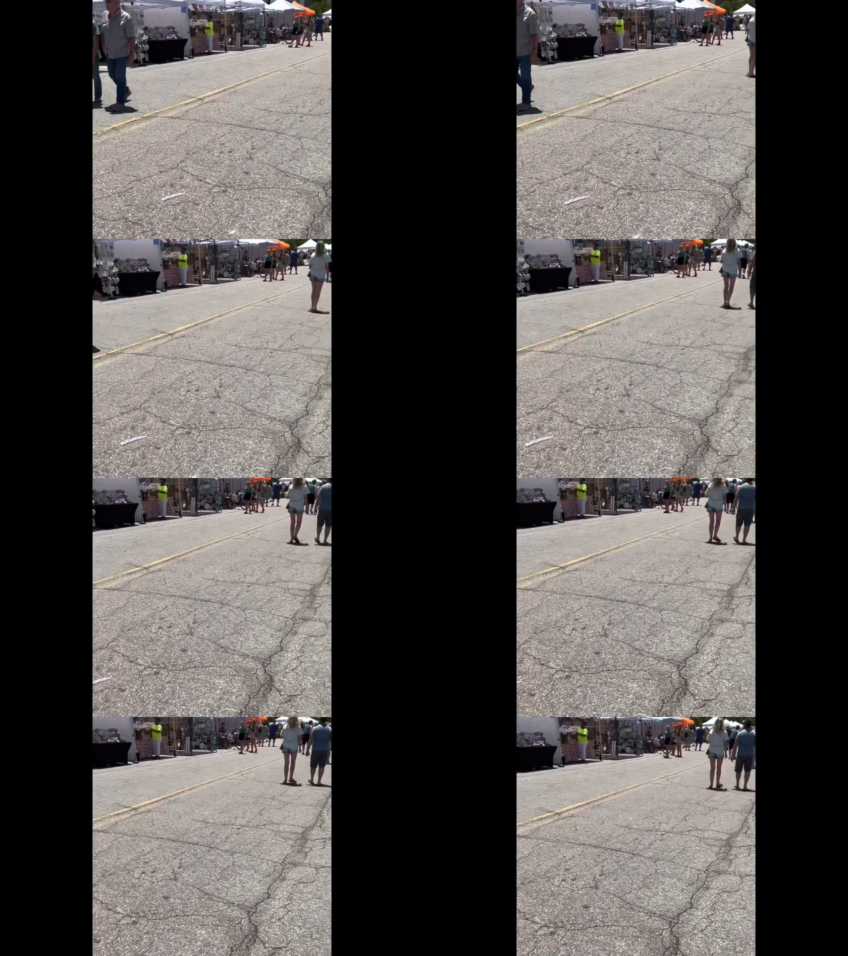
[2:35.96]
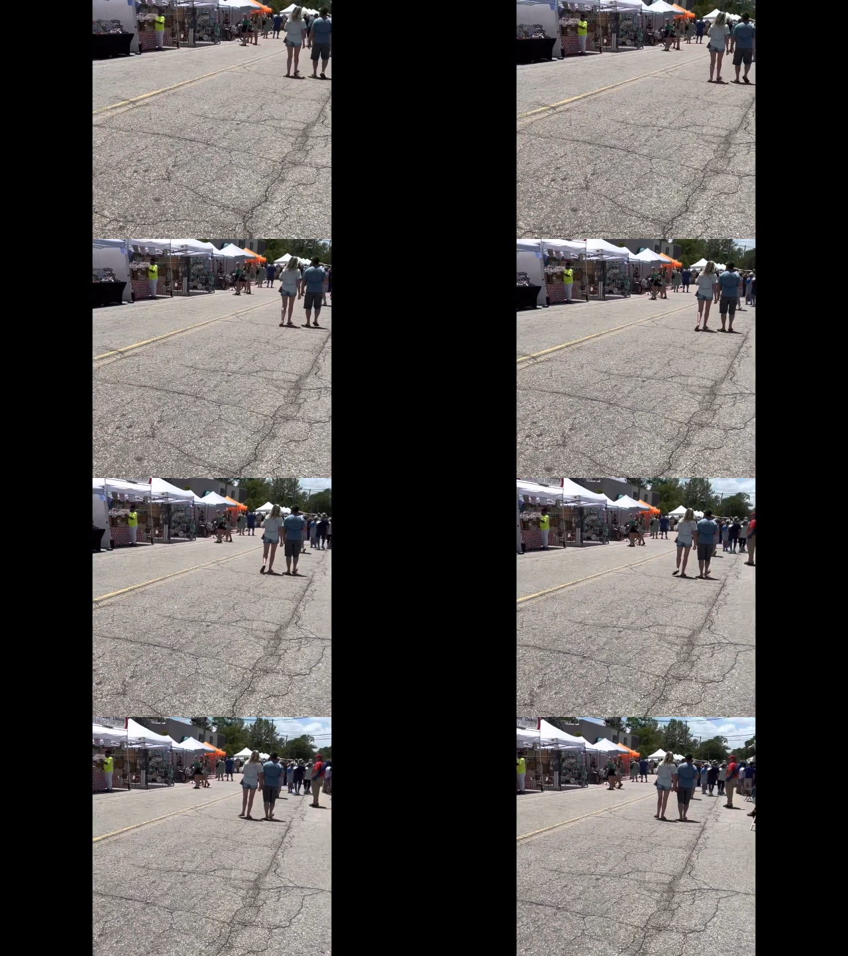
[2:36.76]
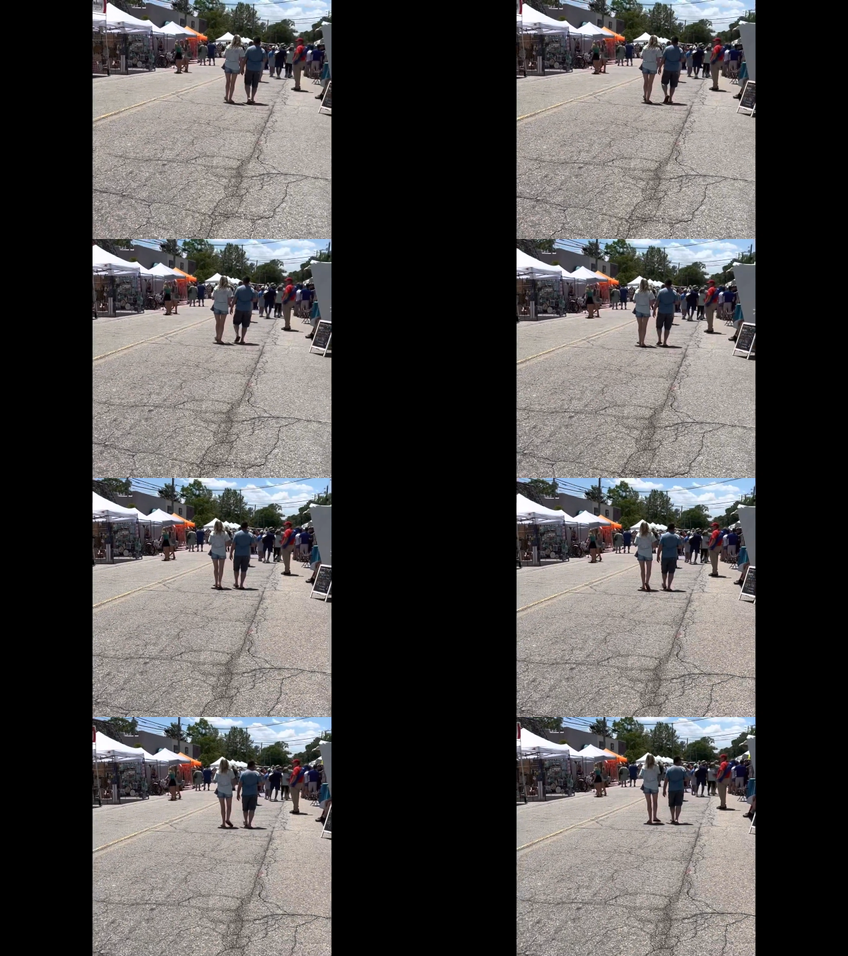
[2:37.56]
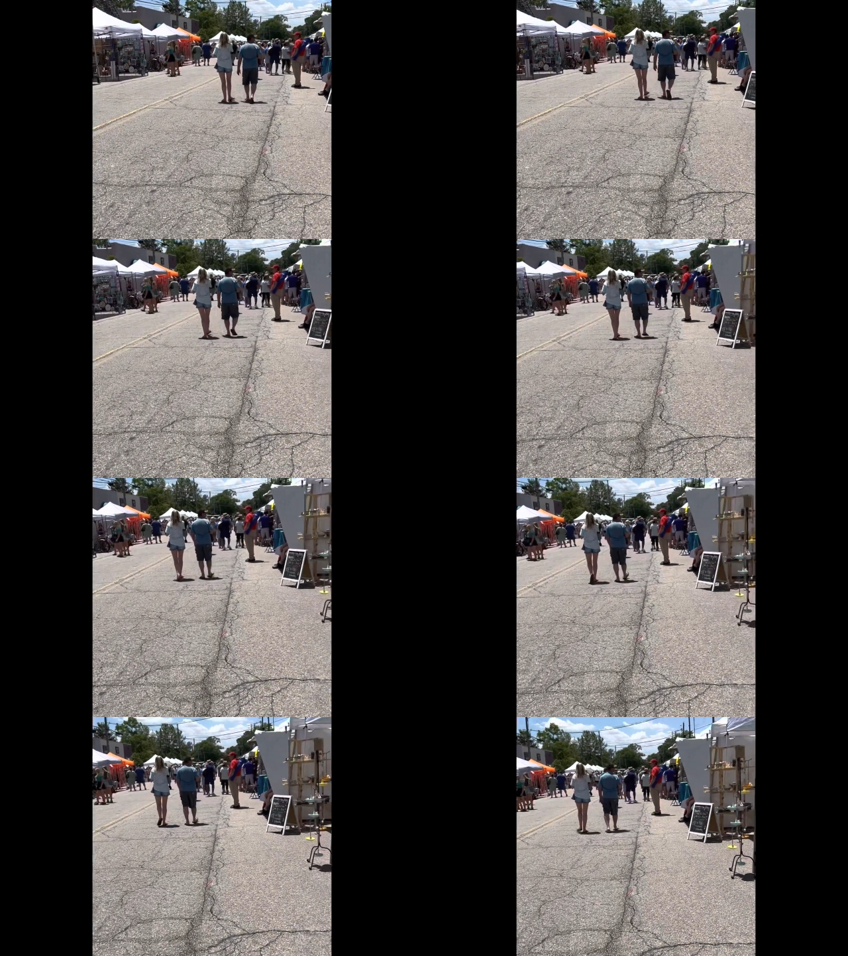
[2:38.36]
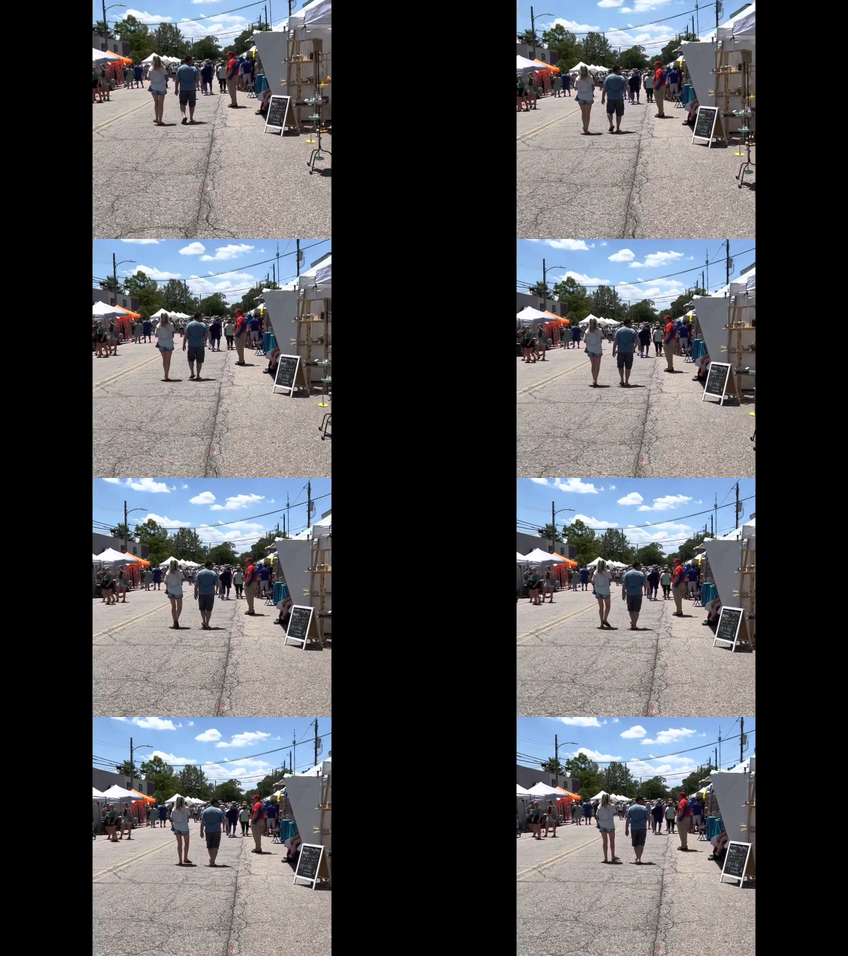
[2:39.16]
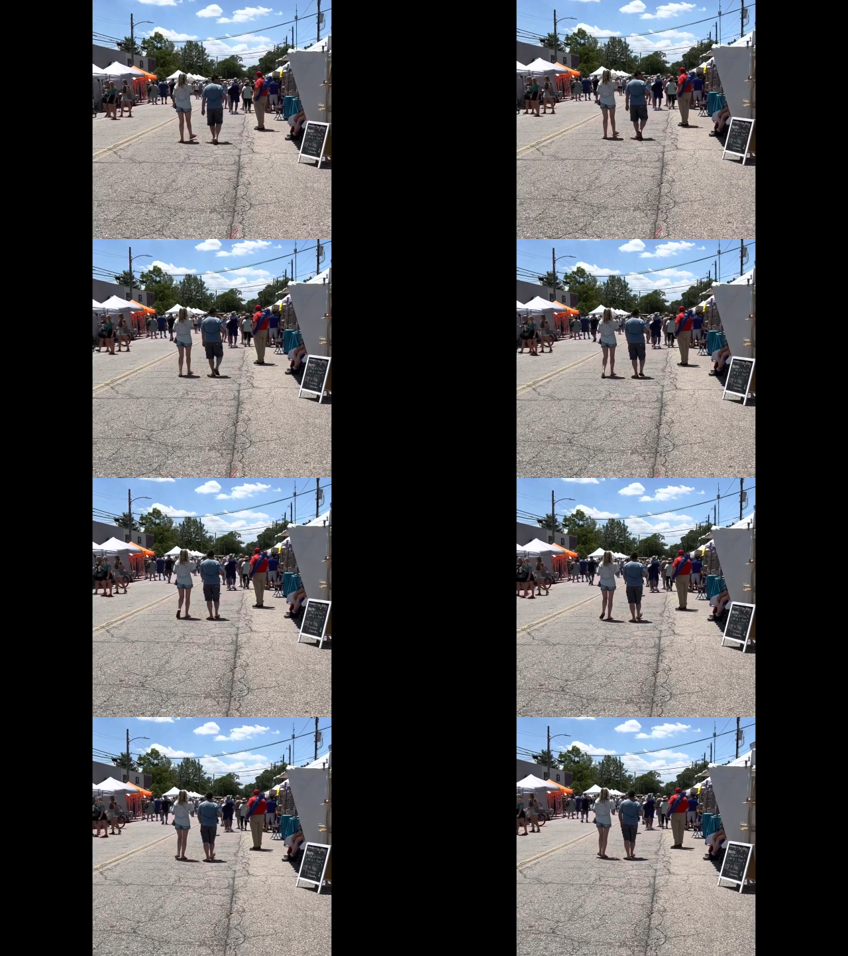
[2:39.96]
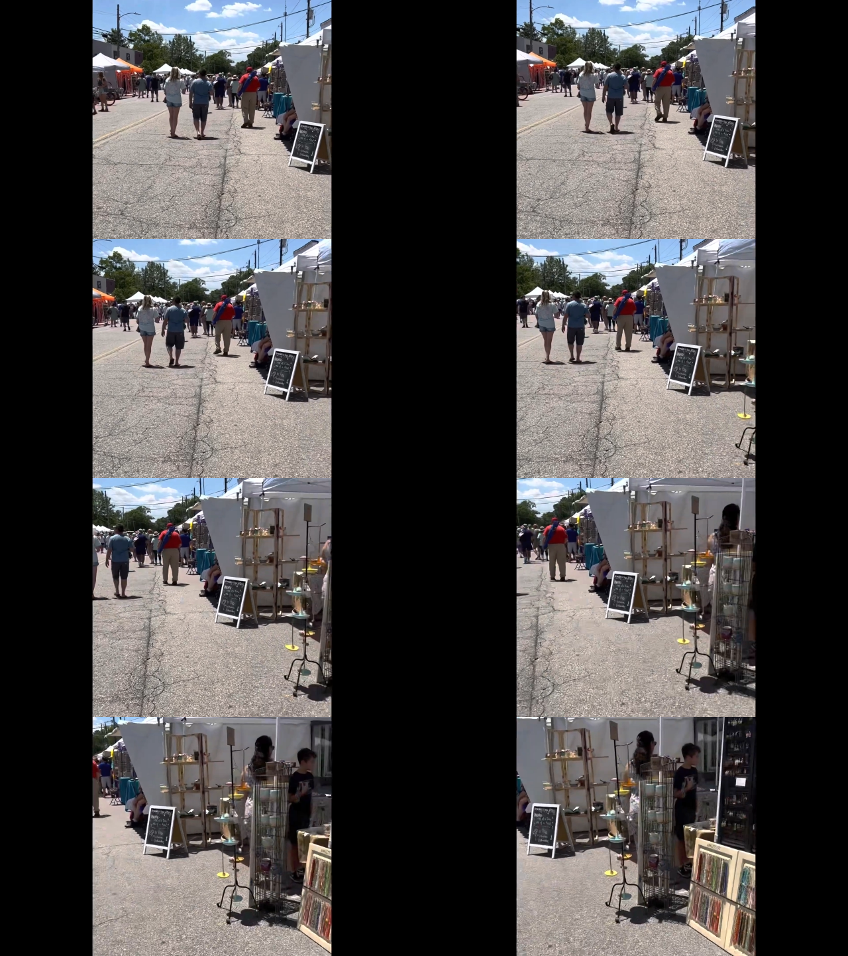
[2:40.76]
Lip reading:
[unreadable: no face in view]